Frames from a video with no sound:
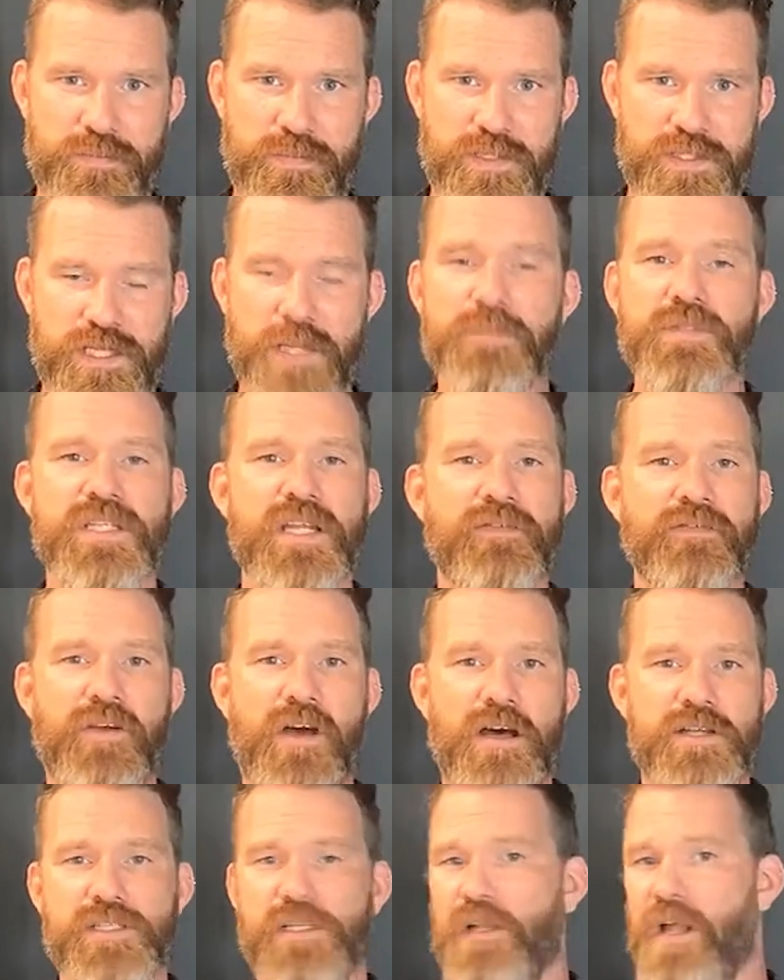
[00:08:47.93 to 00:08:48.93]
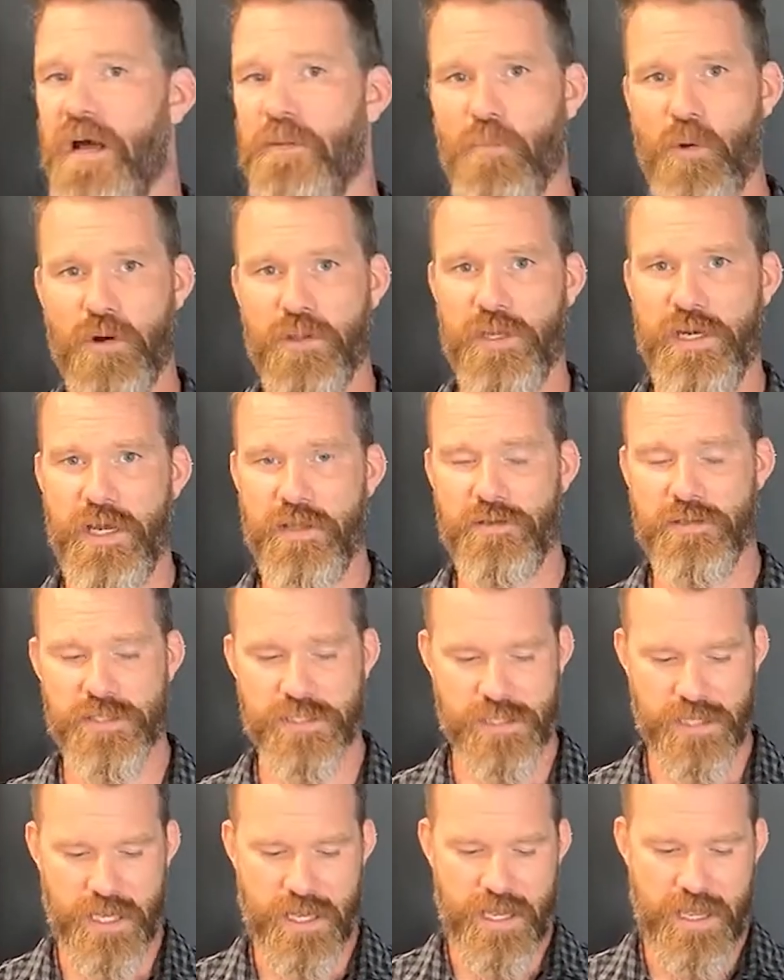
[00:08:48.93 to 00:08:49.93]
Some stuff costs a lot more than
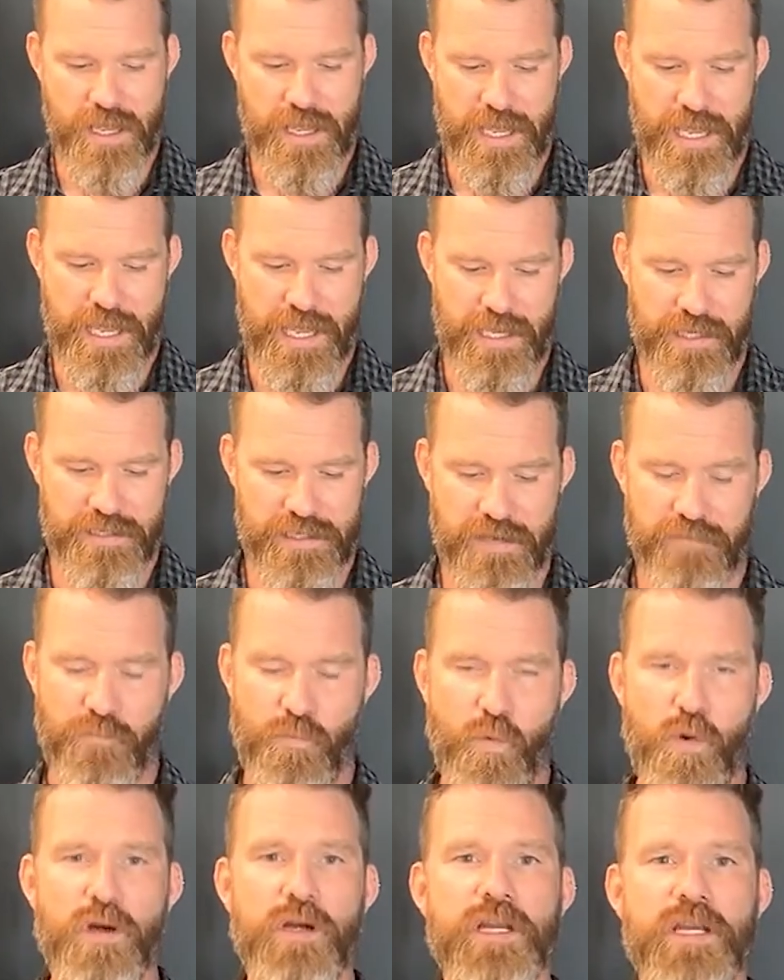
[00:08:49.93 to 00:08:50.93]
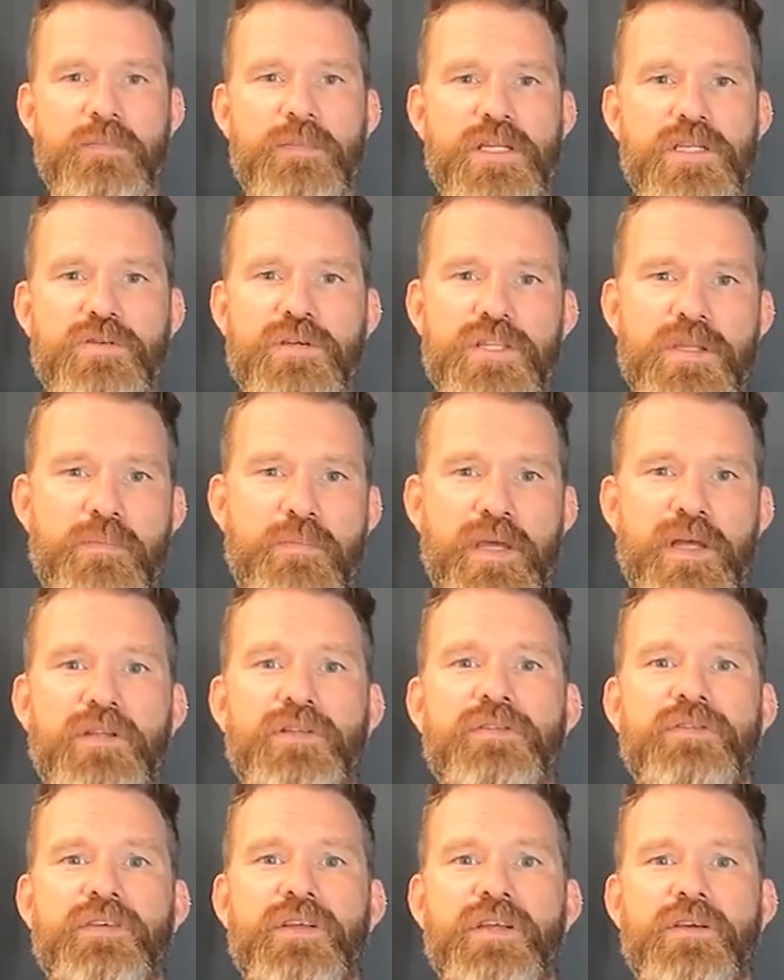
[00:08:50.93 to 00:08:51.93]
others, and if we're going to be doing the
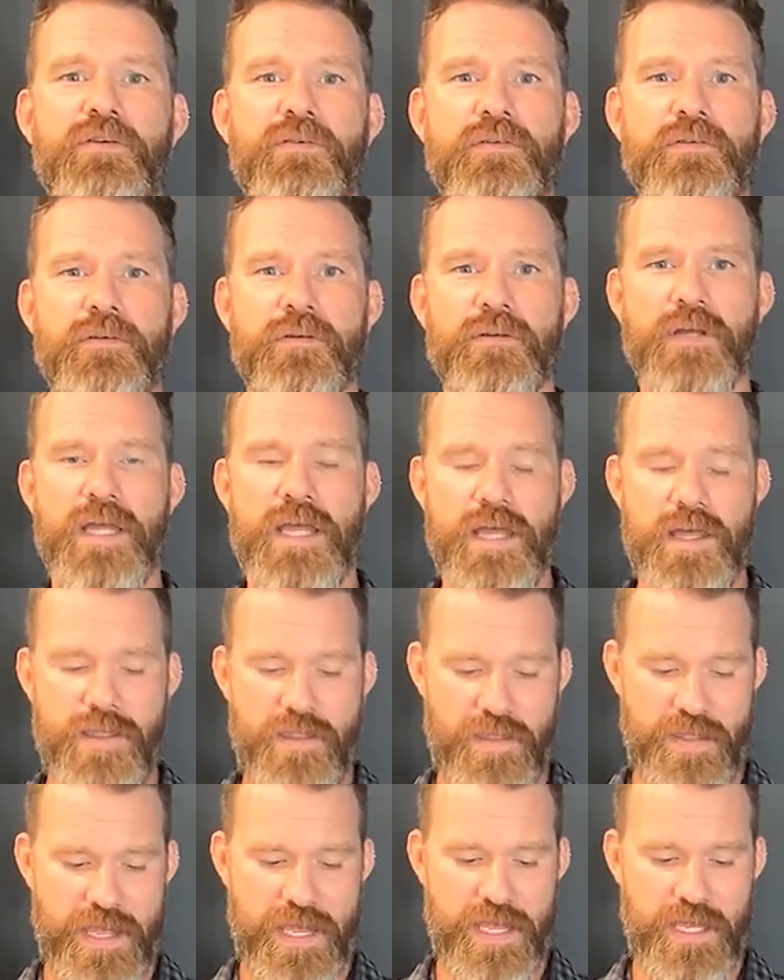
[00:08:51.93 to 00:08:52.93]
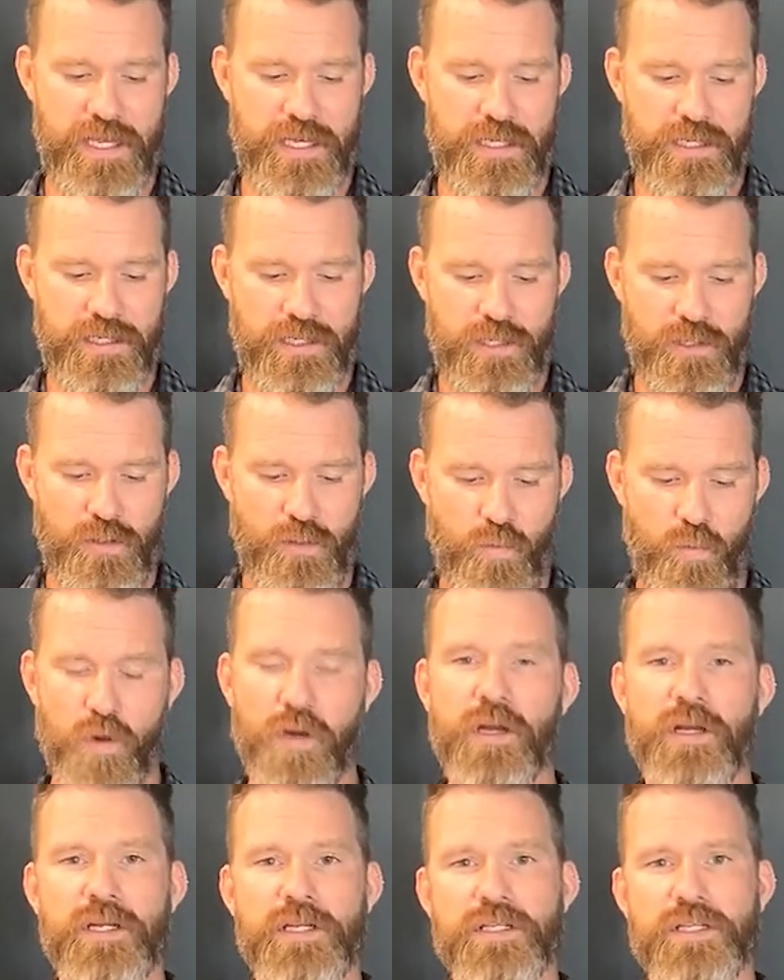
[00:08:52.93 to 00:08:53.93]
build for you, then
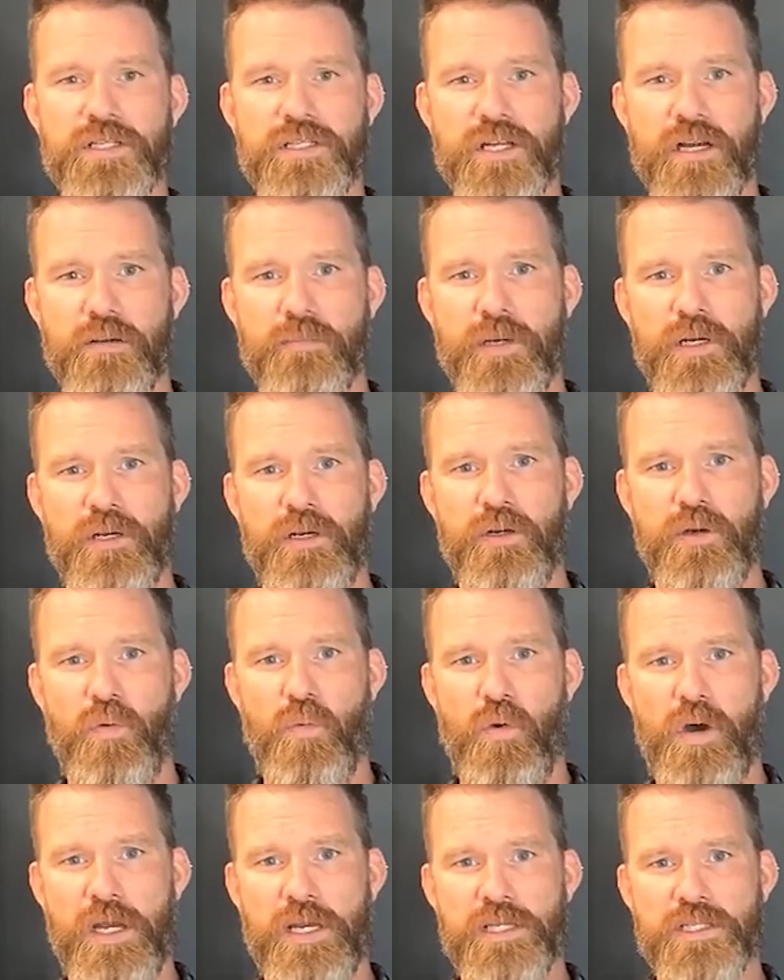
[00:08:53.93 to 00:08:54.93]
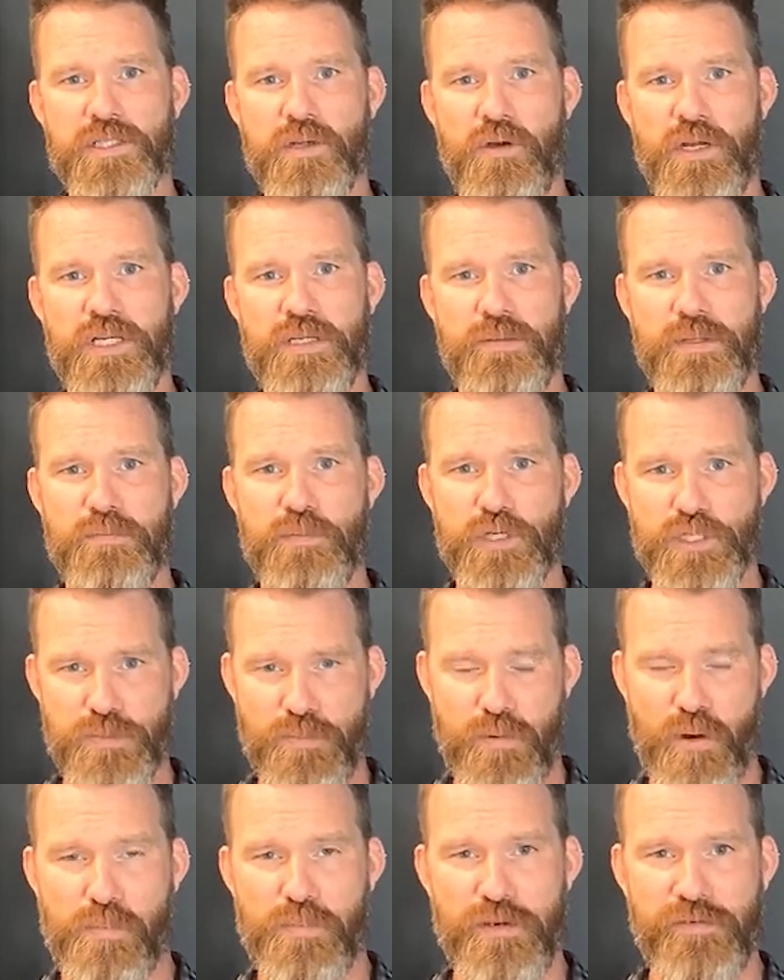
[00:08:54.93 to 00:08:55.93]
we're going to determine what is going to be the most
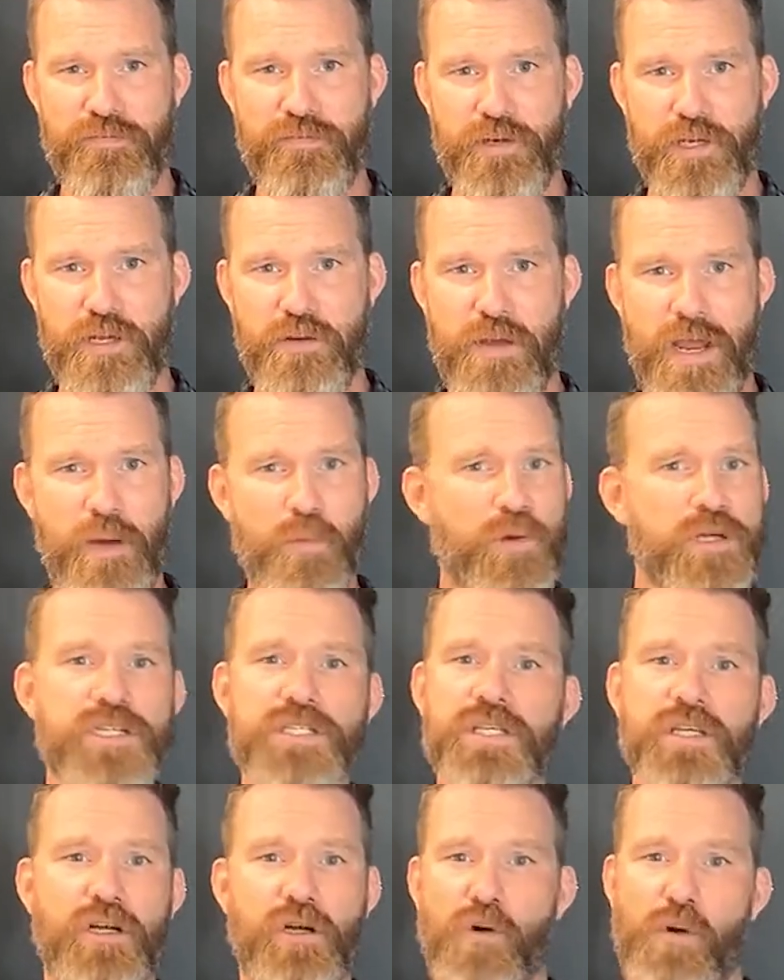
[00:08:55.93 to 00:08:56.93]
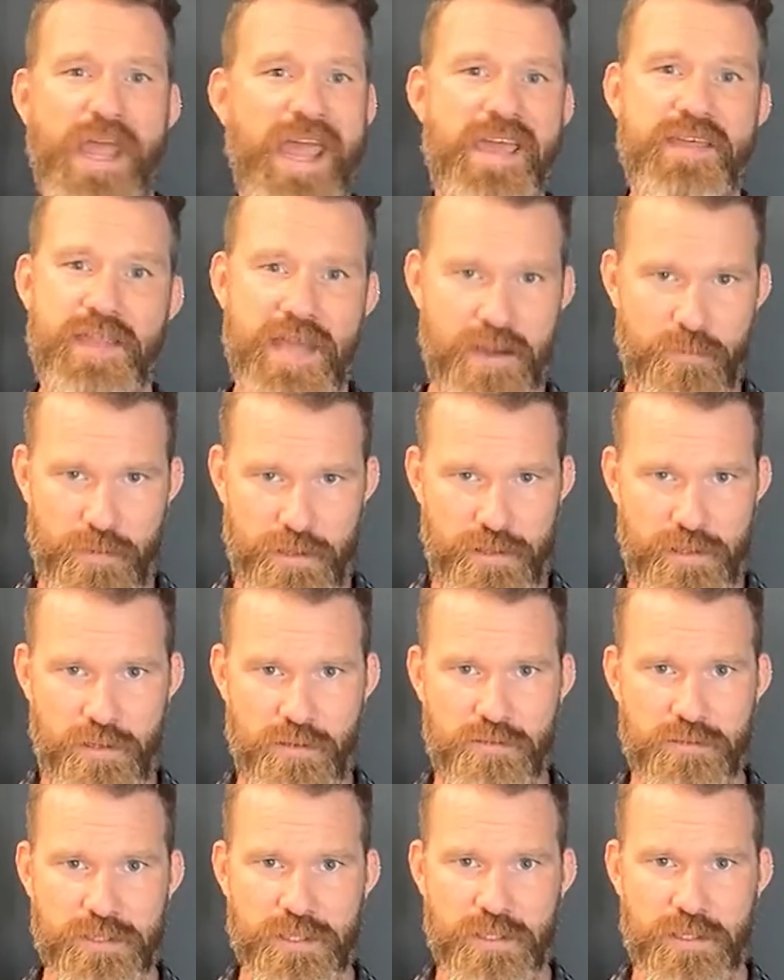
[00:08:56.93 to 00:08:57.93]
appropriate for you, and we're just going to okay that with
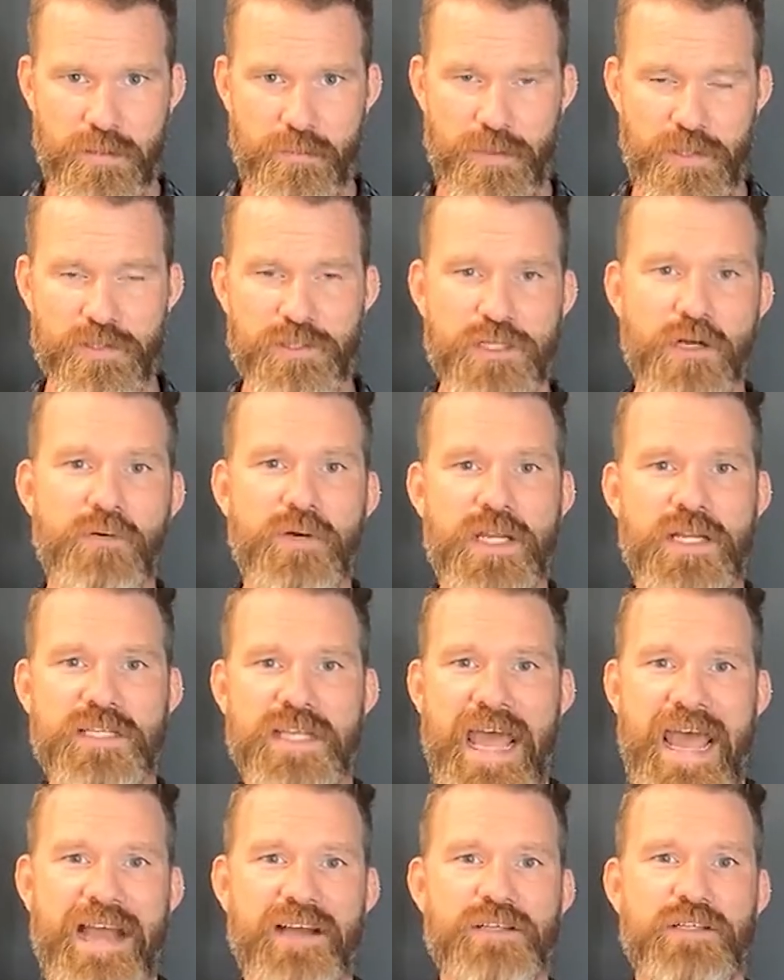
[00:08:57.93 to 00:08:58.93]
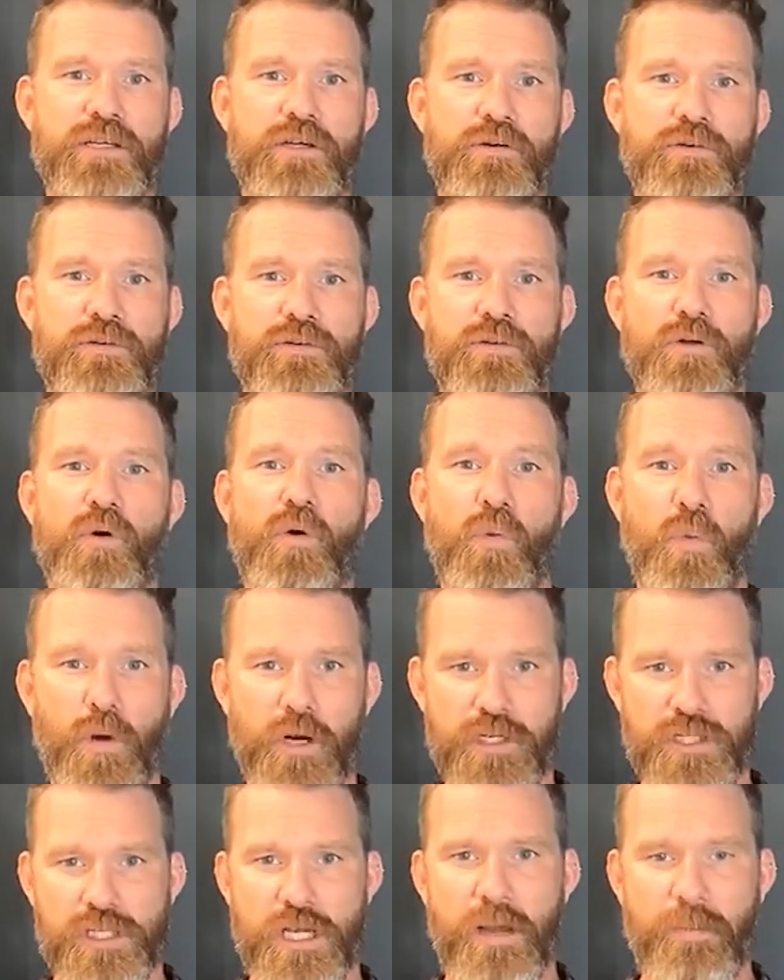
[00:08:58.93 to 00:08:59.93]
you, but there's no need to actually go through the whole
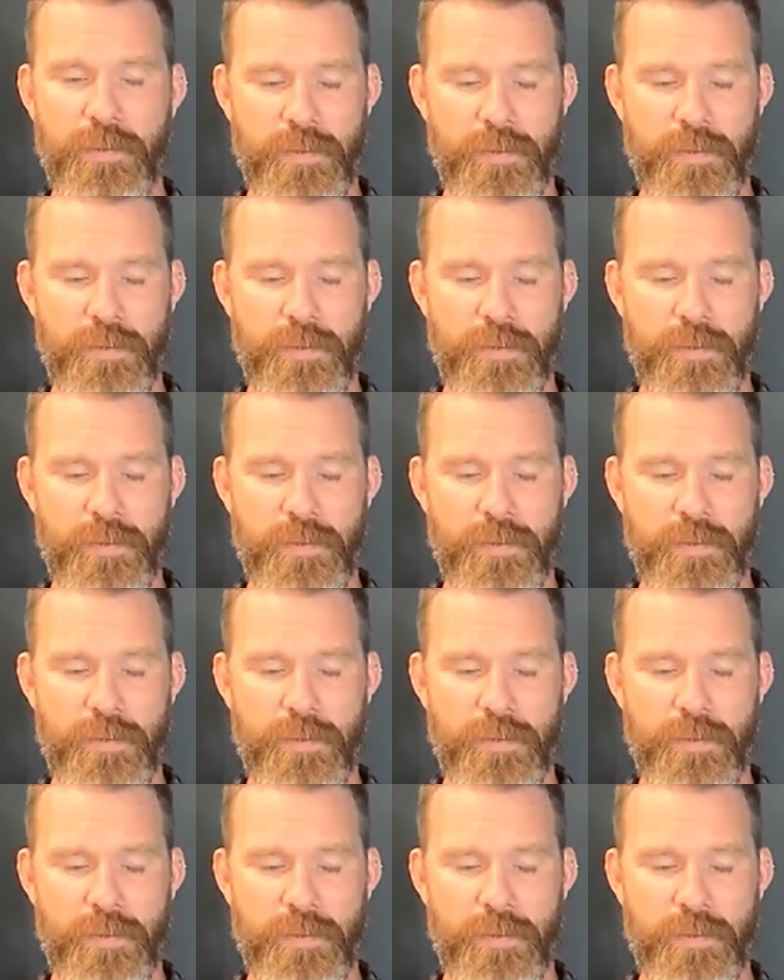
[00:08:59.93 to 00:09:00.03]
workshop.